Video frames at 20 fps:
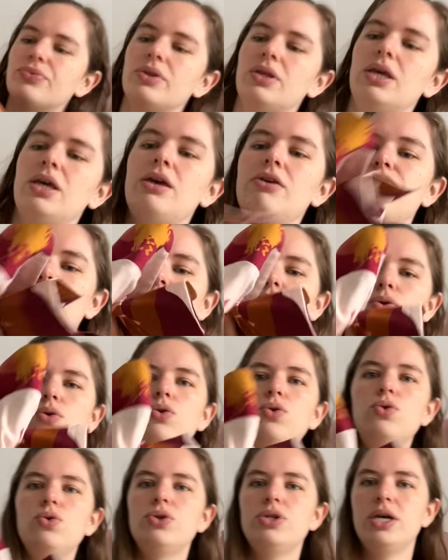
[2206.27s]
gave a
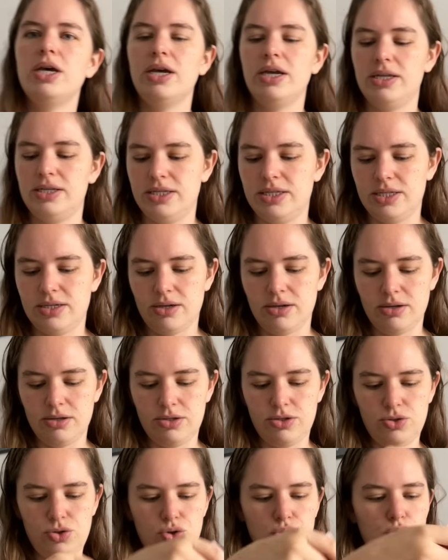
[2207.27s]
good head start
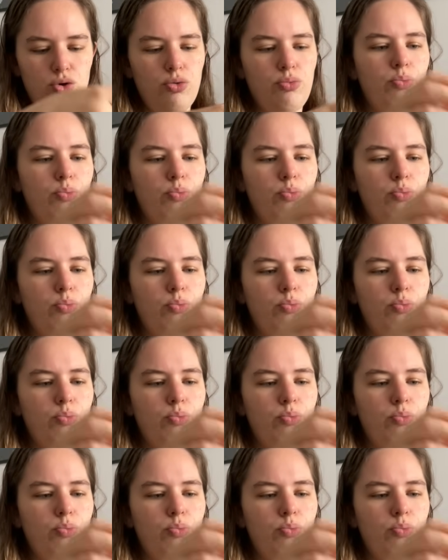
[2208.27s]
to